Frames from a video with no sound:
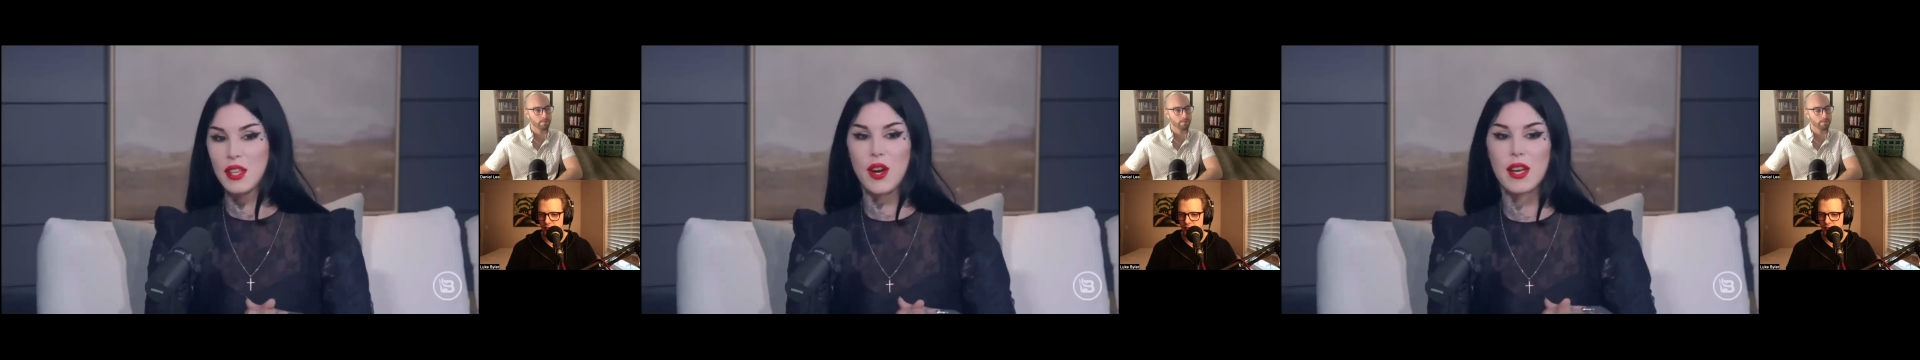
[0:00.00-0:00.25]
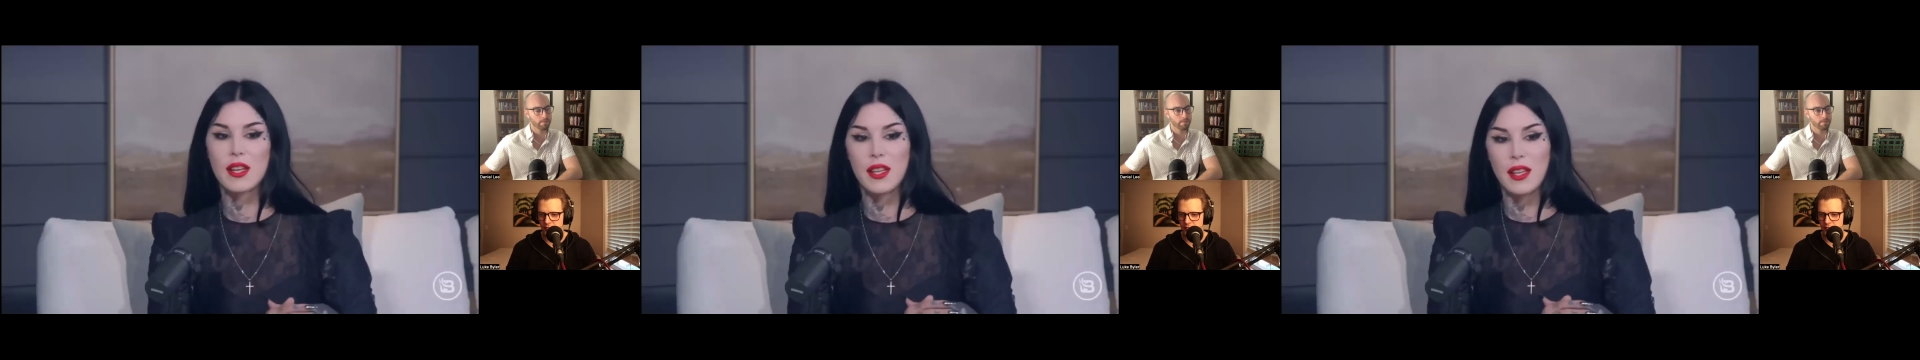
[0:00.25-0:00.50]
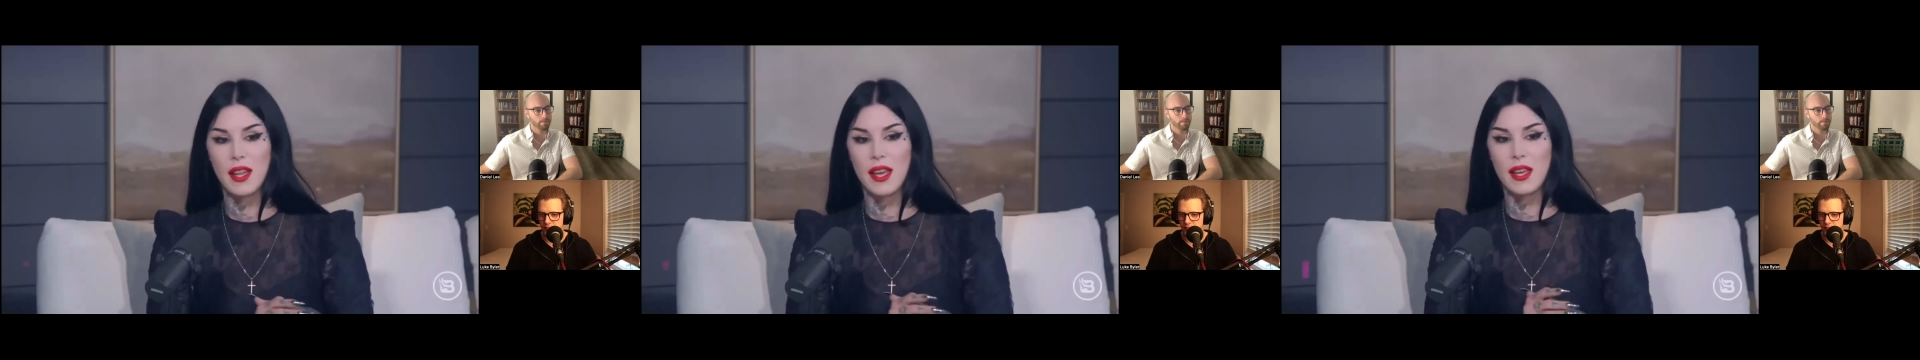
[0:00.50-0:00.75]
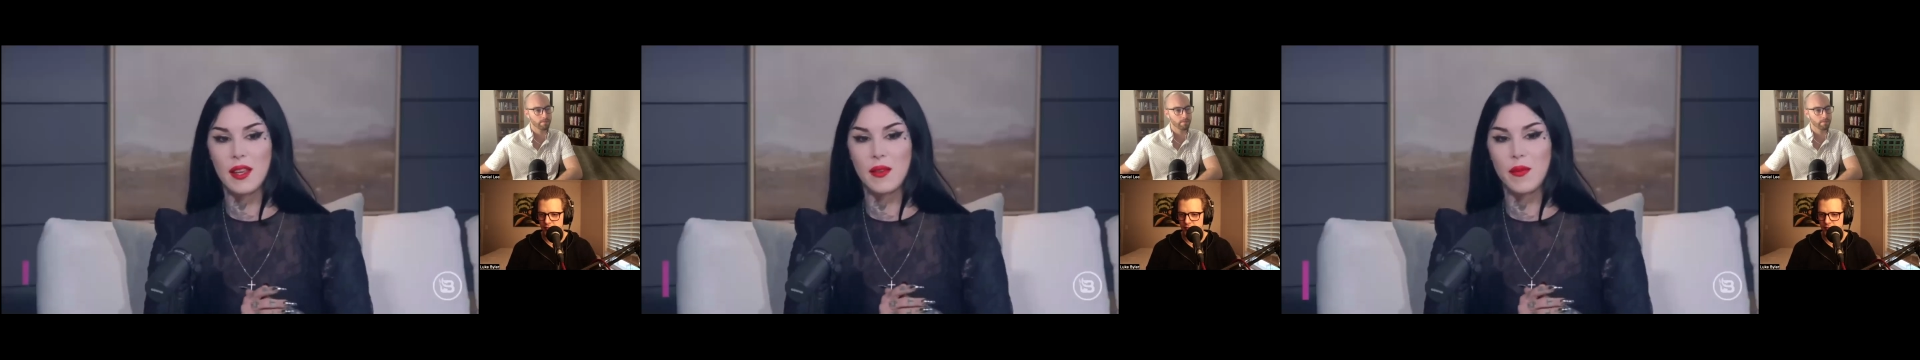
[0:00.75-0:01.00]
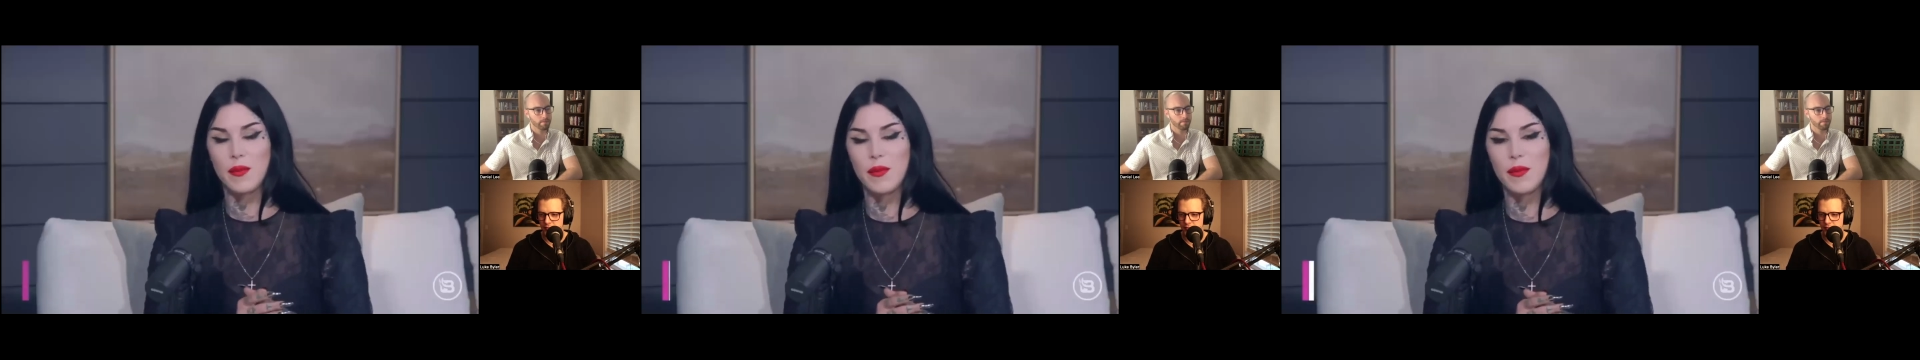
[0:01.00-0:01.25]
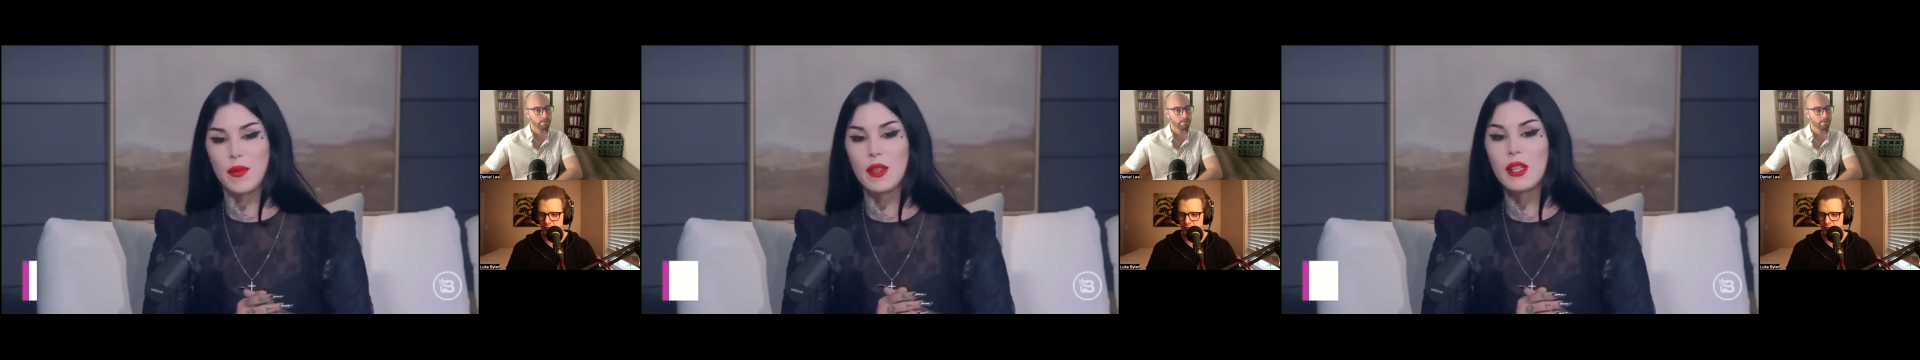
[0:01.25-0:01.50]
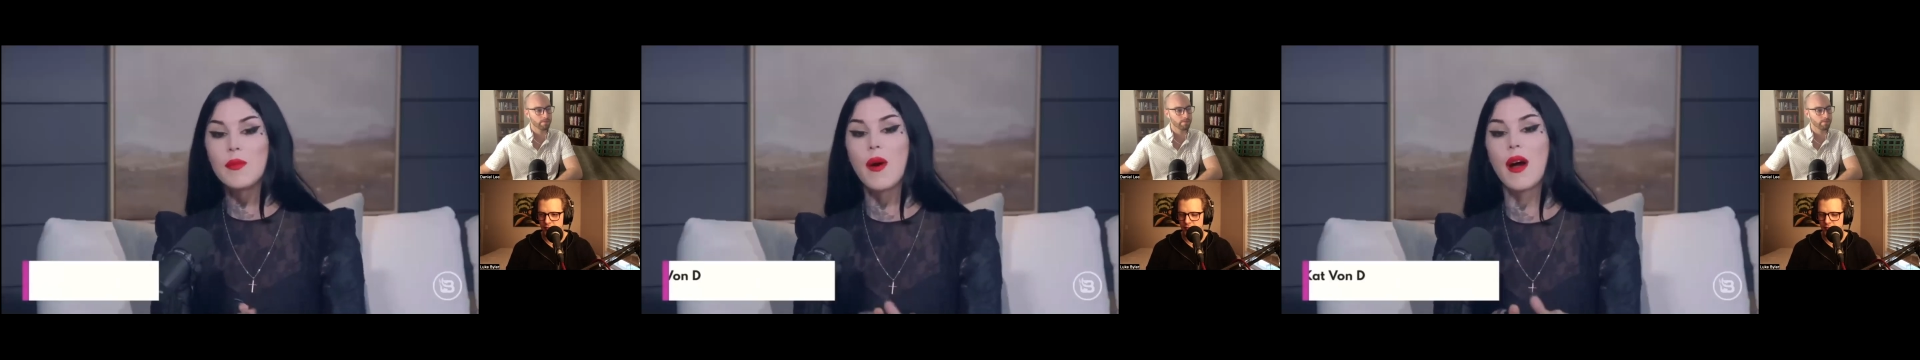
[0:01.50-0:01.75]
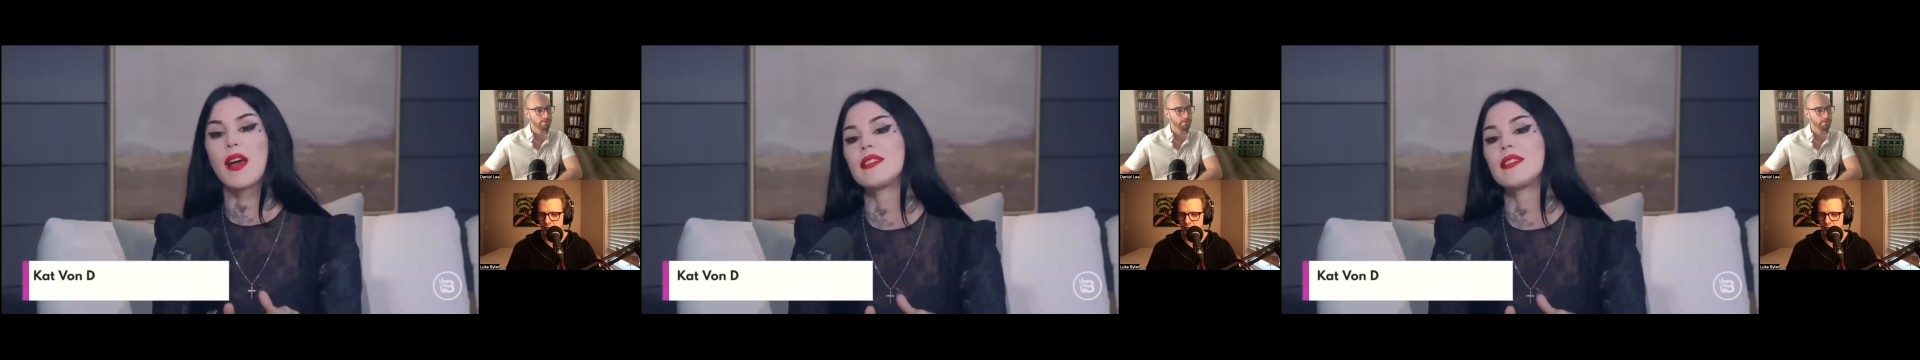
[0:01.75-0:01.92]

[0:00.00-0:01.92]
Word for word: trying to like lead by